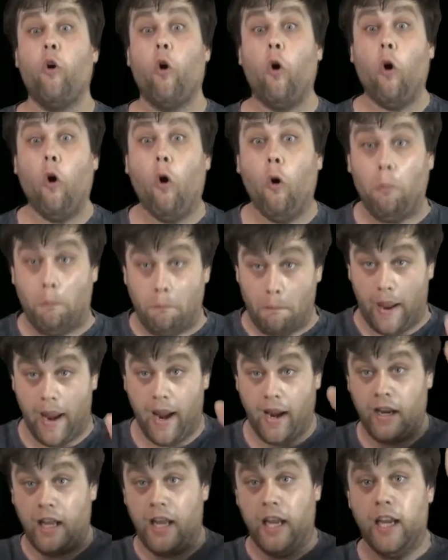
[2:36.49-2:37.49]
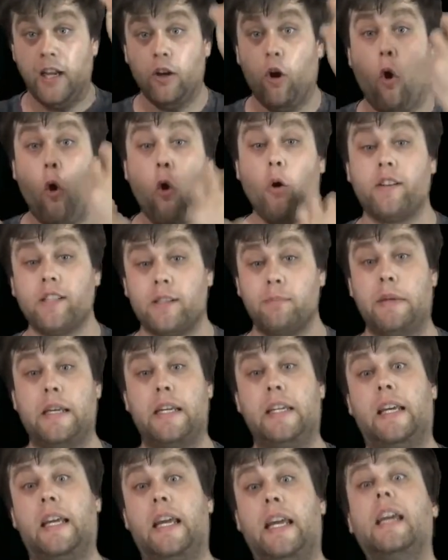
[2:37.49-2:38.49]
oh man, it hooked
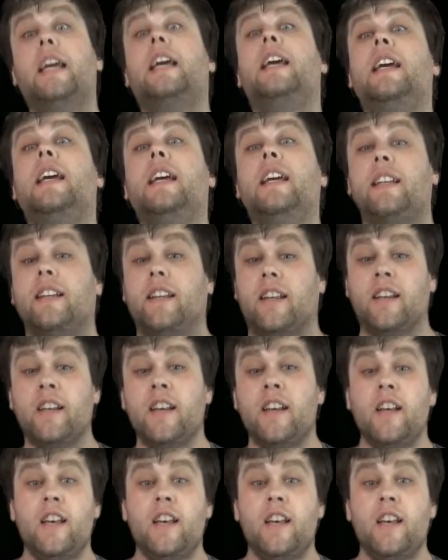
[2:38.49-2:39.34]
me in!